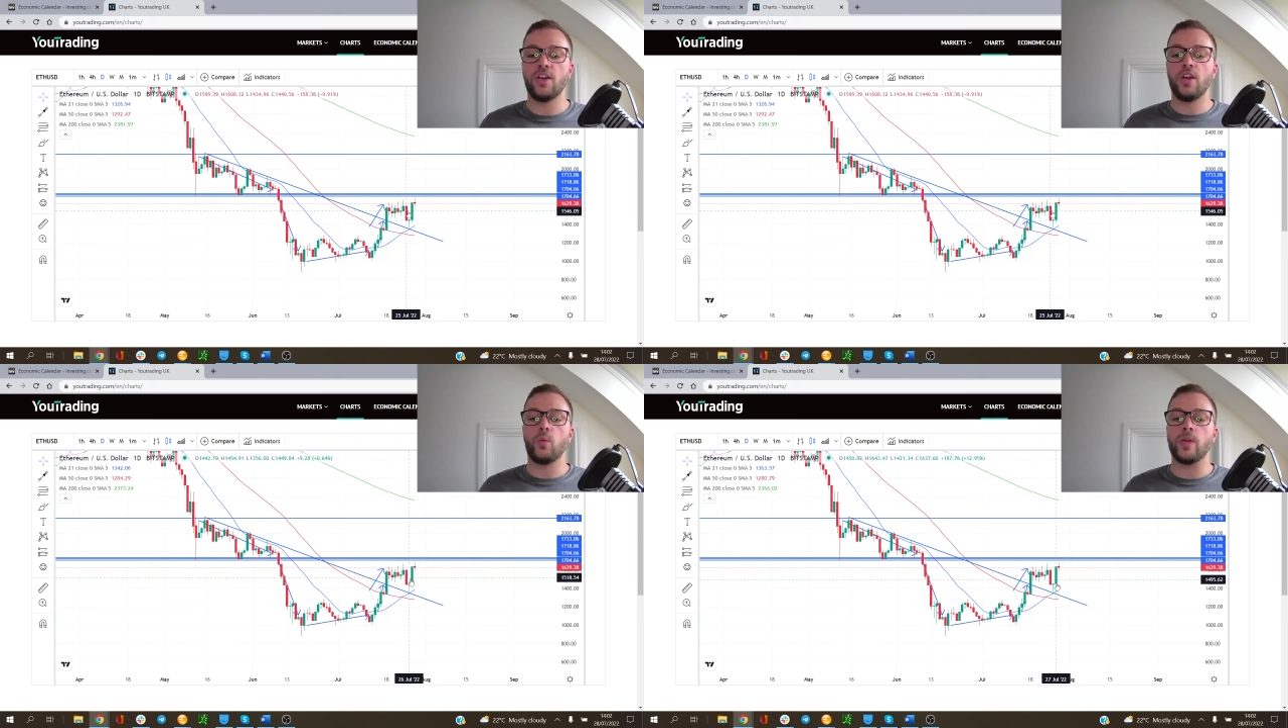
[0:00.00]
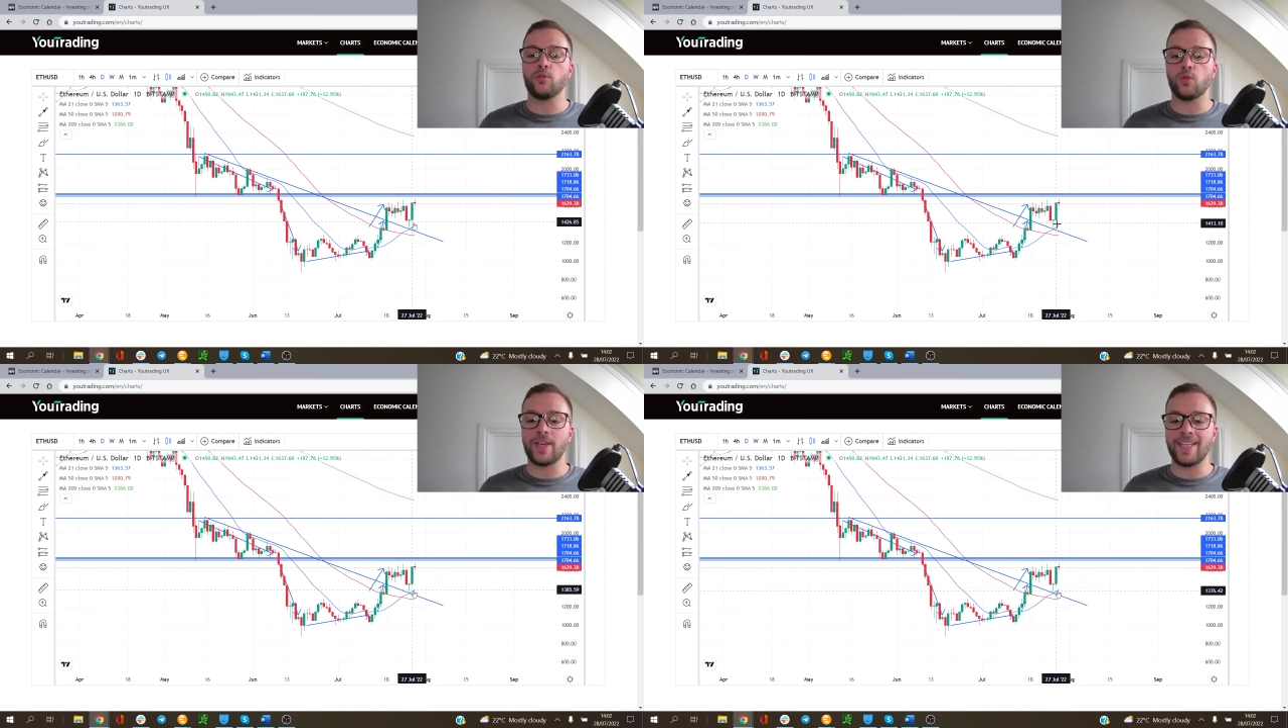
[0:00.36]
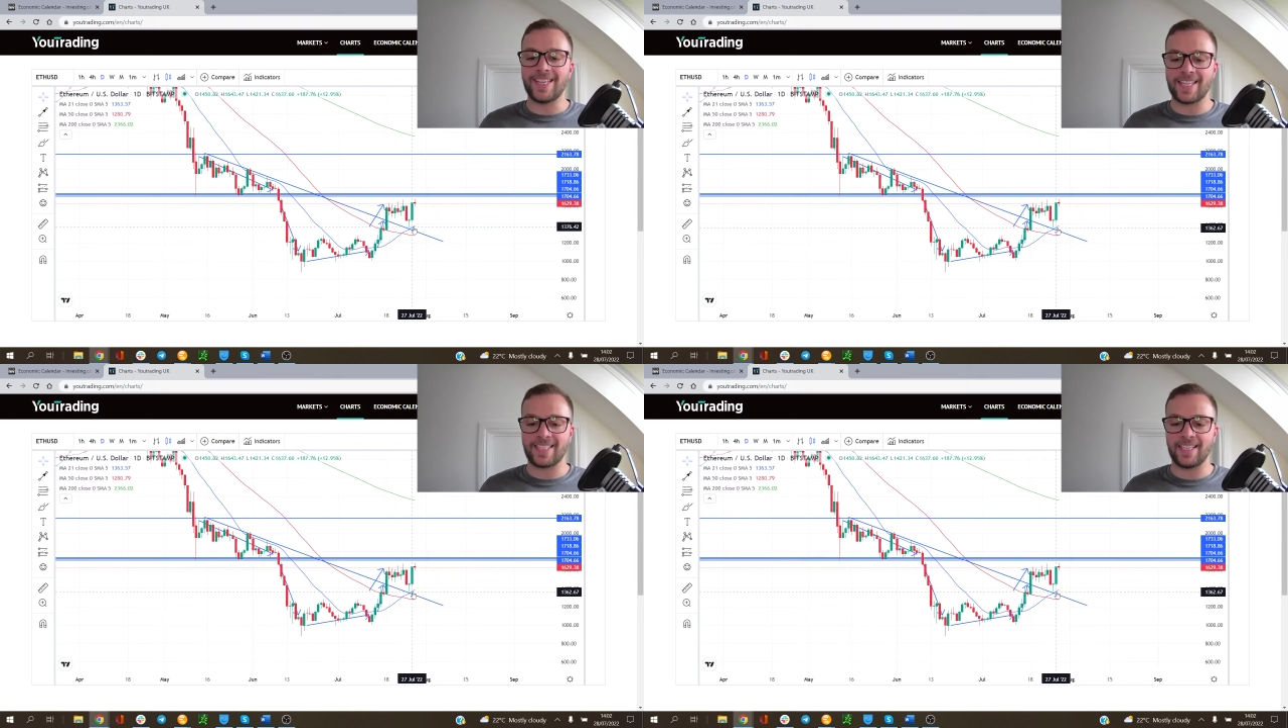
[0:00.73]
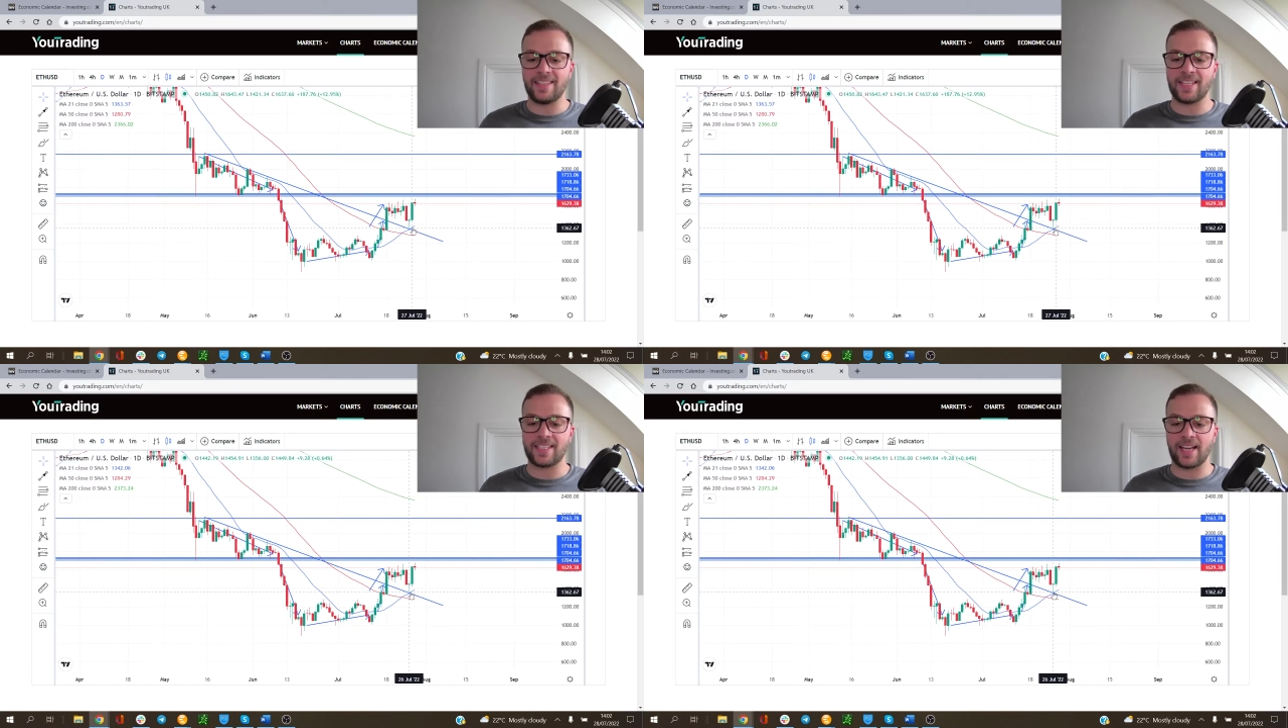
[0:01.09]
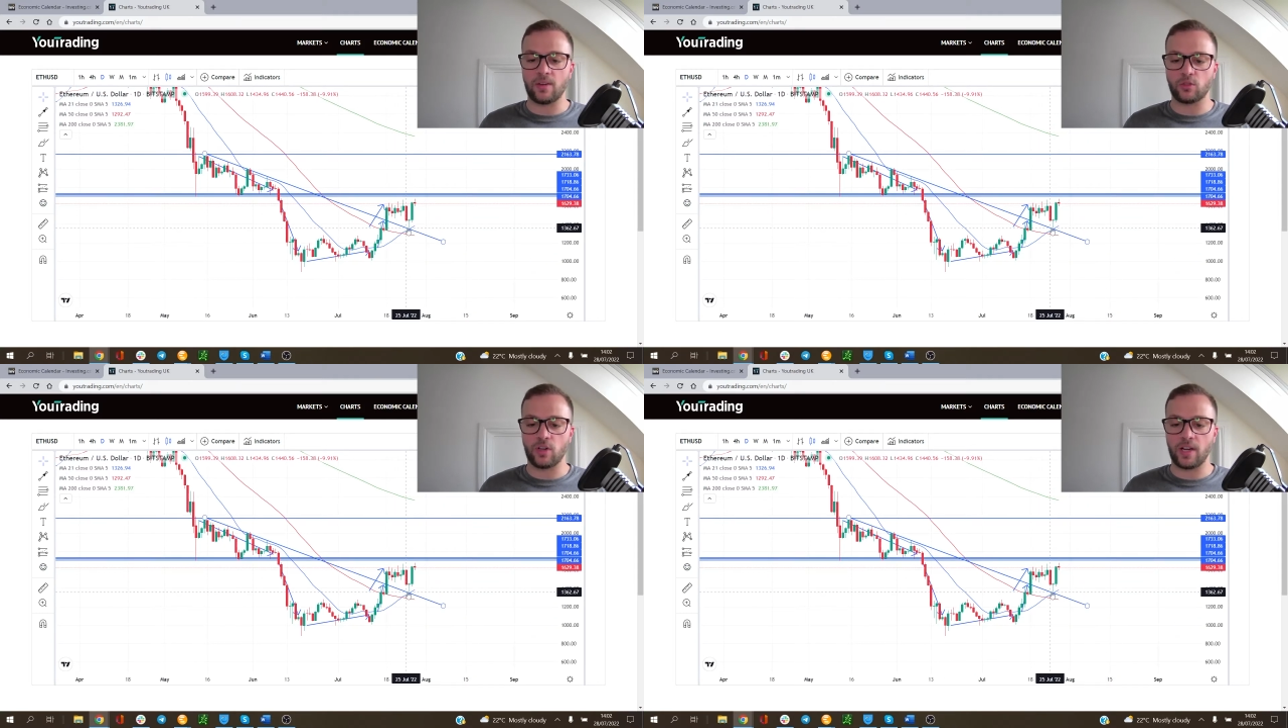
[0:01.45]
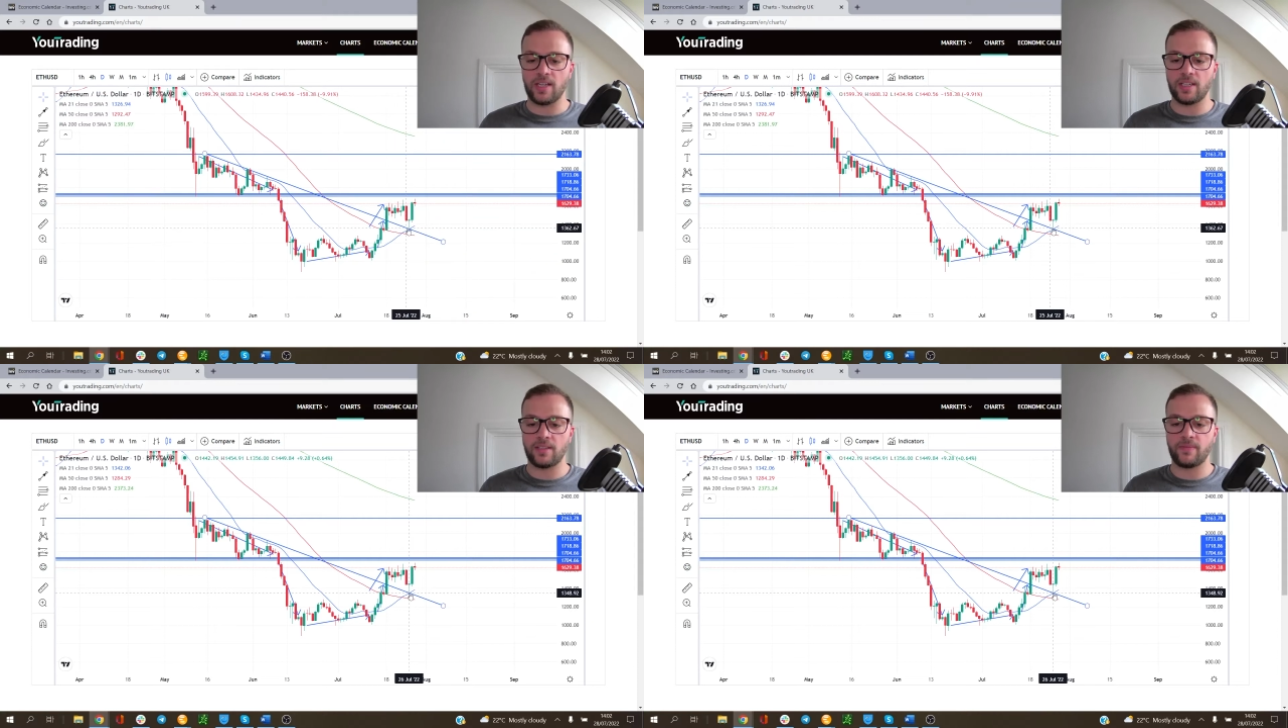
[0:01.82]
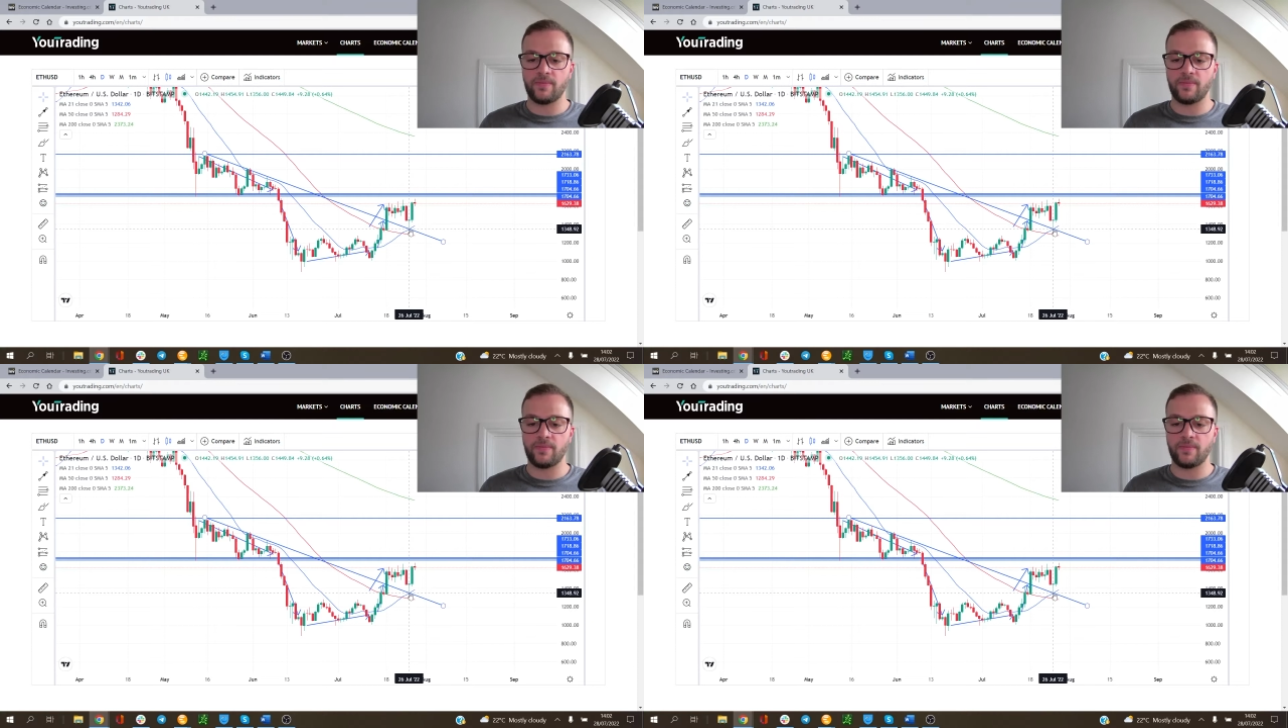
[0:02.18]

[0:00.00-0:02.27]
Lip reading: we retested this downtrend